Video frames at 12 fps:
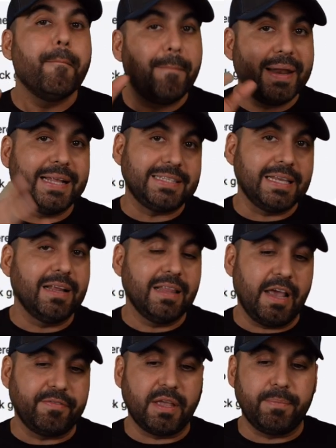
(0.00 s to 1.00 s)
but it's in a
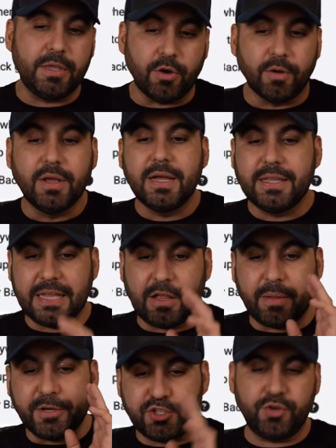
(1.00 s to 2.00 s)
lifetime deal. Now,
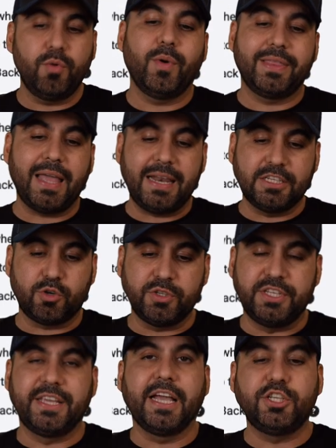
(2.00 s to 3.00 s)
let me show you what that is going
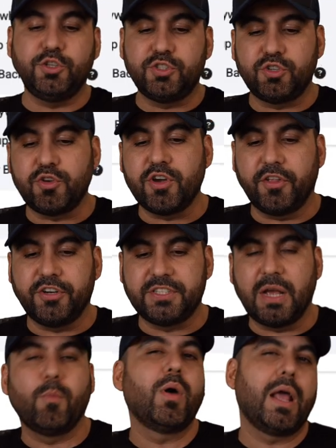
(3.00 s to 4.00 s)
to get you so you
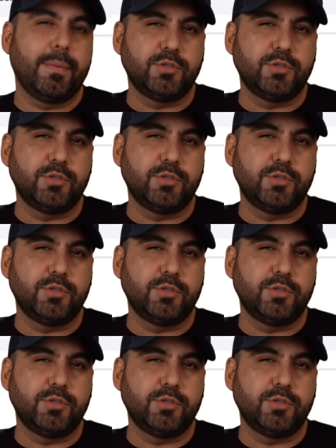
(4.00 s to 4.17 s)
understand what I am